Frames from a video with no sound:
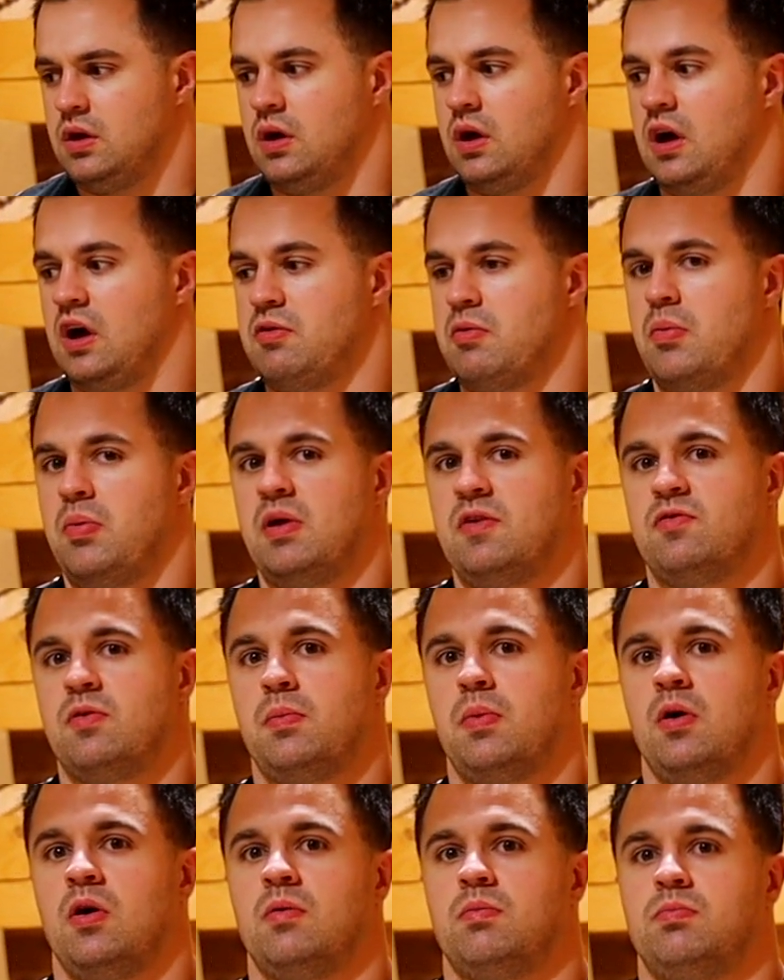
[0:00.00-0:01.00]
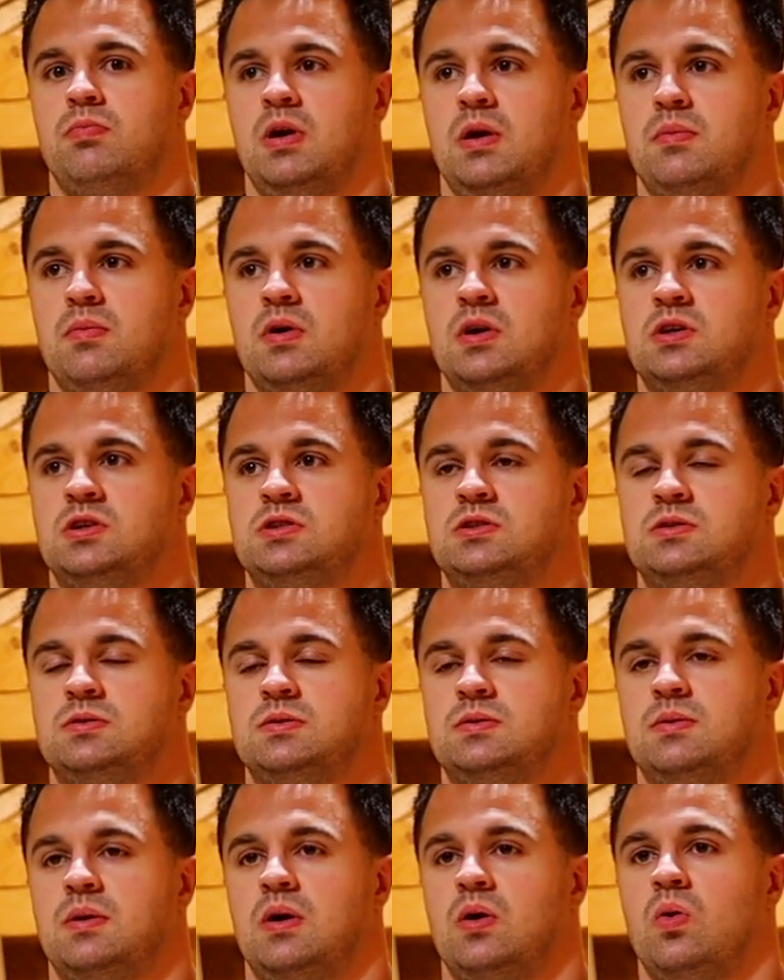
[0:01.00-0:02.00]
I've been playing football pretty much
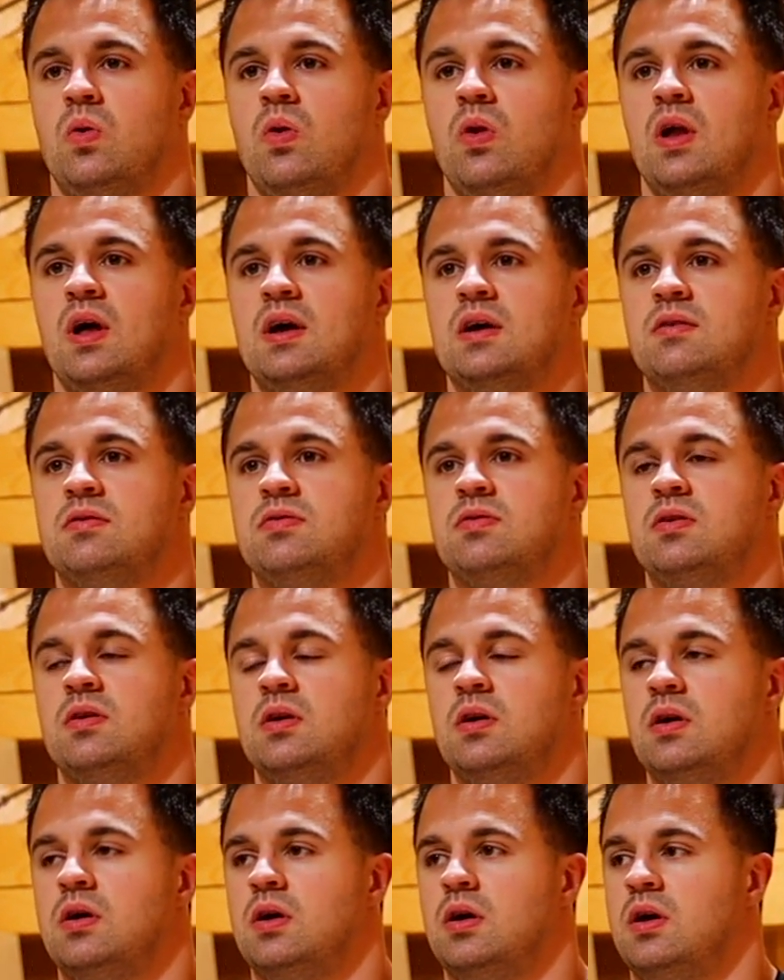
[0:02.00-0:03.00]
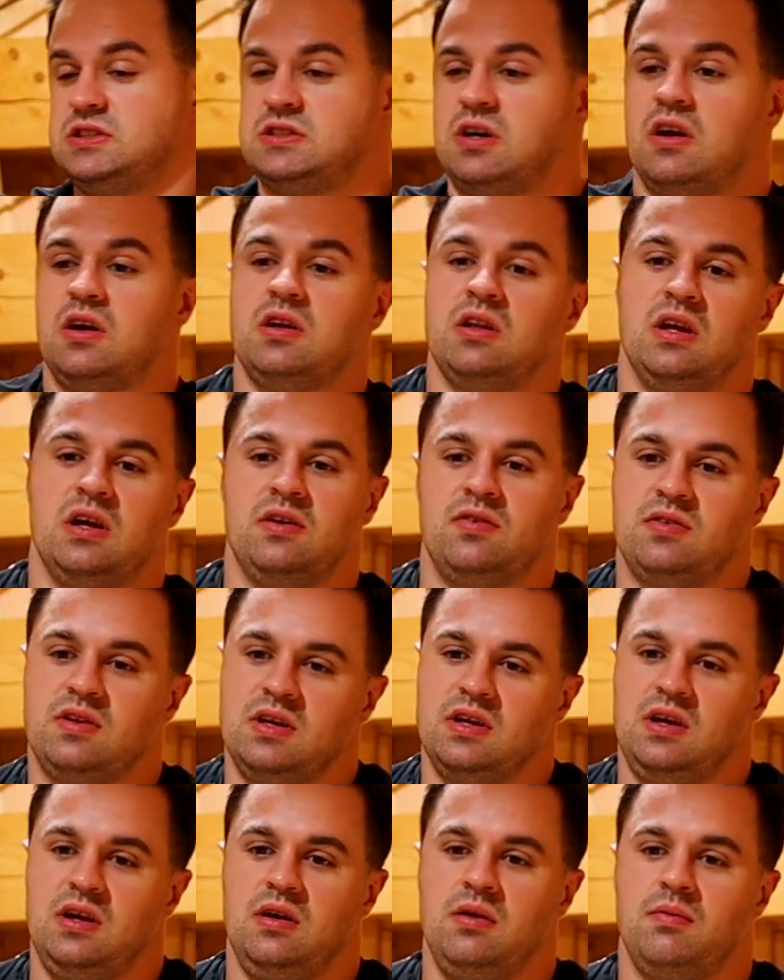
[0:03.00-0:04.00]
my whole life. Started
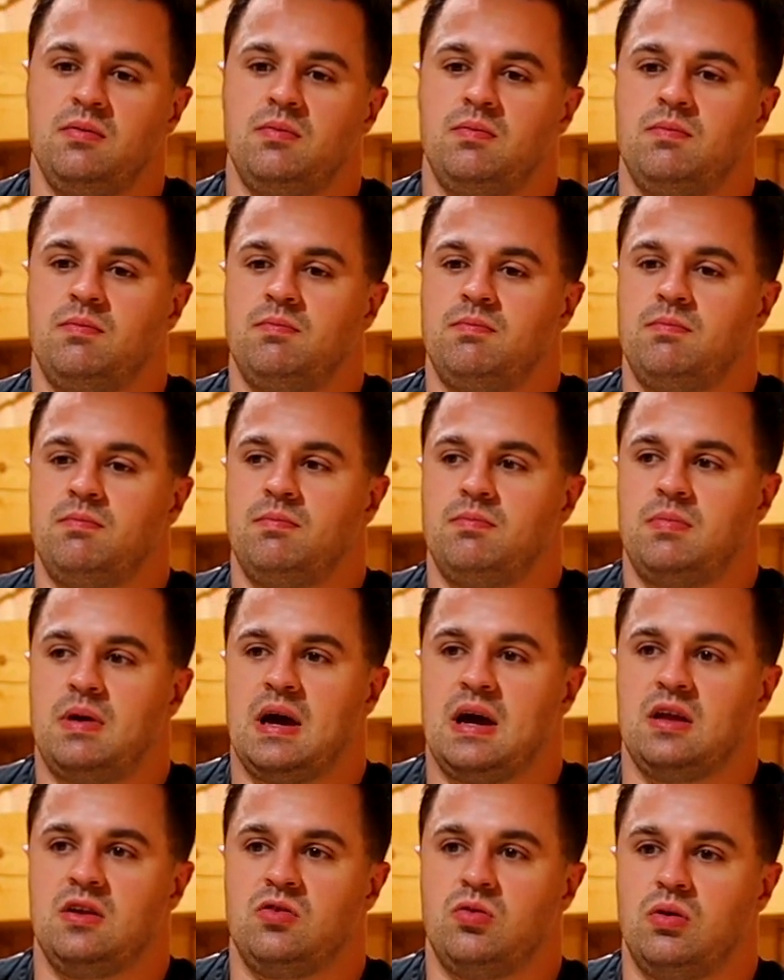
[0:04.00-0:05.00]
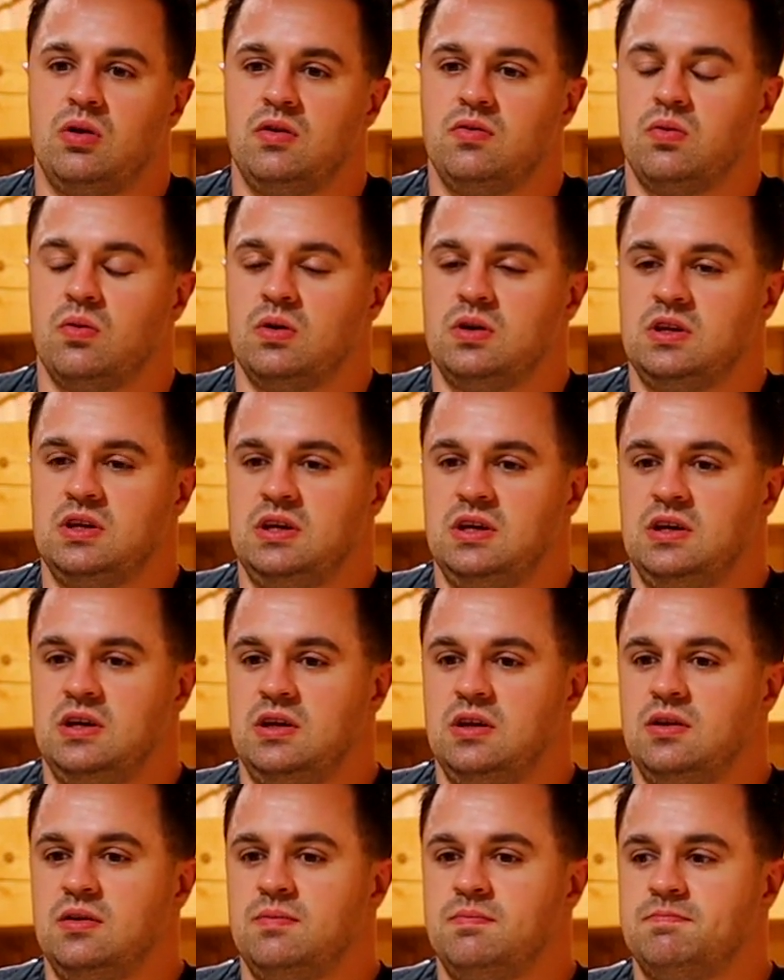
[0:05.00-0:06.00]
lifting back in
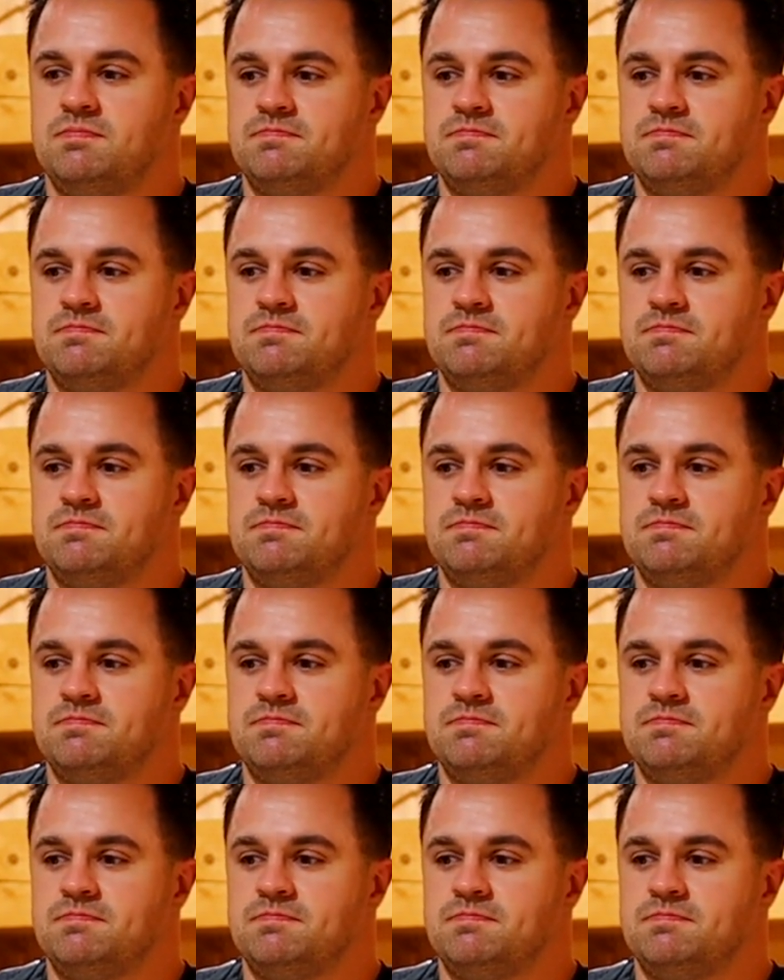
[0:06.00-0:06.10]
2014